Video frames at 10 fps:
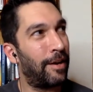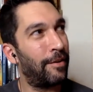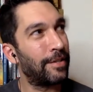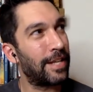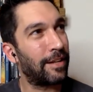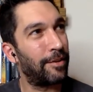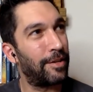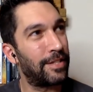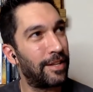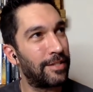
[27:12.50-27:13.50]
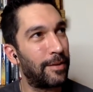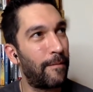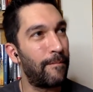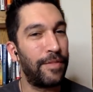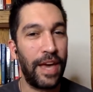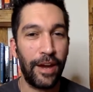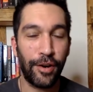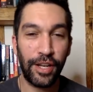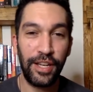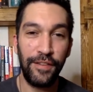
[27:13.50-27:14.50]
exactly do I say this? They
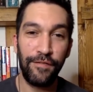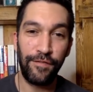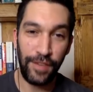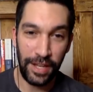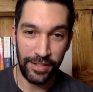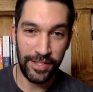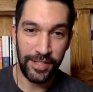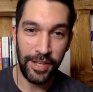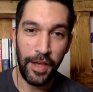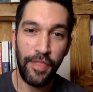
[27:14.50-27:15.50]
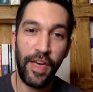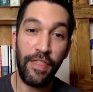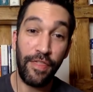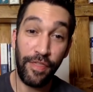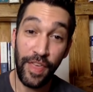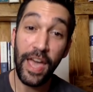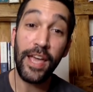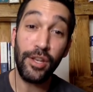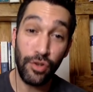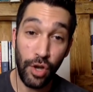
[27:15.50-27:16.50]
are convinced that
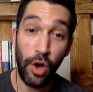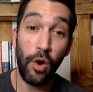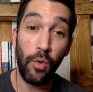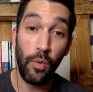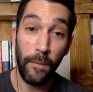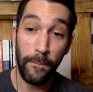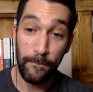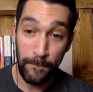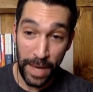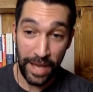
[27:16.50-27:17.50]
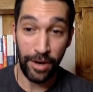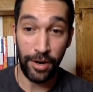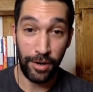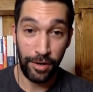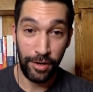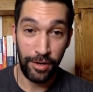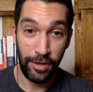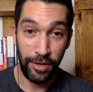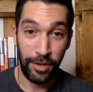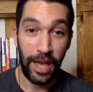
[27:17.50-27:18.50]
they know better
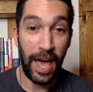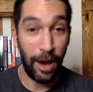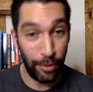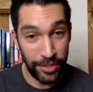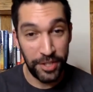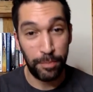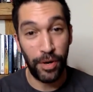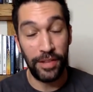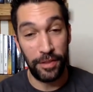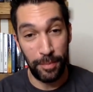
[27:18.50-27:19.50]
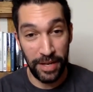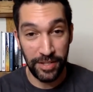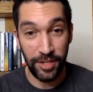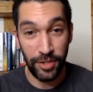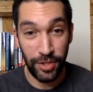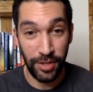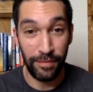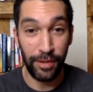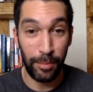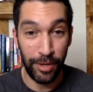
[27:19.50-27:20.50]
how to spread the message
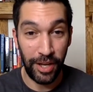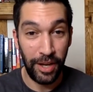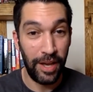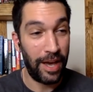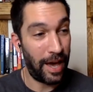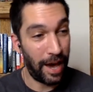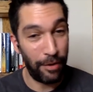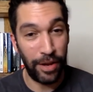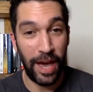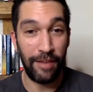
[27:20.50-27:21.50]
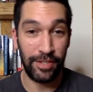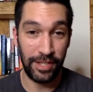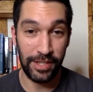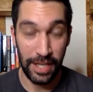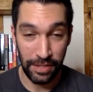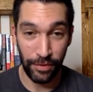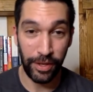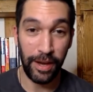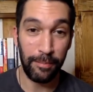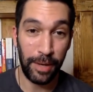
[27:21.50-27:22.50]
of liberty, how to have a successful
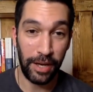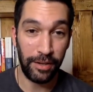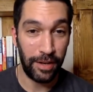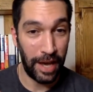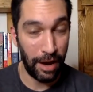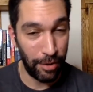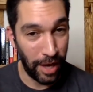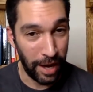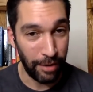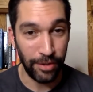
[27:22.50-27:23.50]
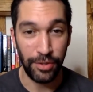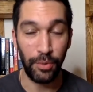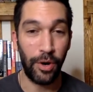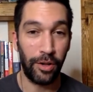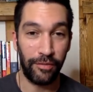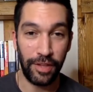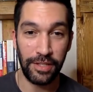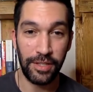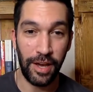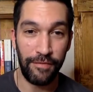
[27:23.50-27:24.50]
campaign, how to do all of this
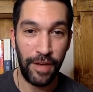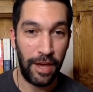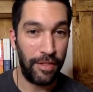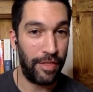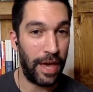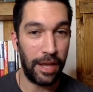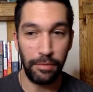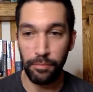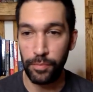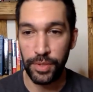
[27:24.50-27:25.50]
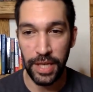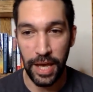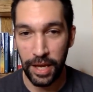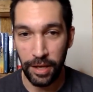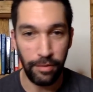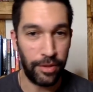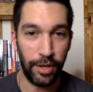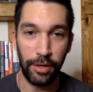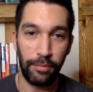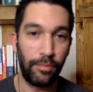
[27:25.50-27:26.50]
stuff than say
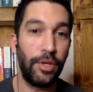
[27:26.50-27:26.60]
the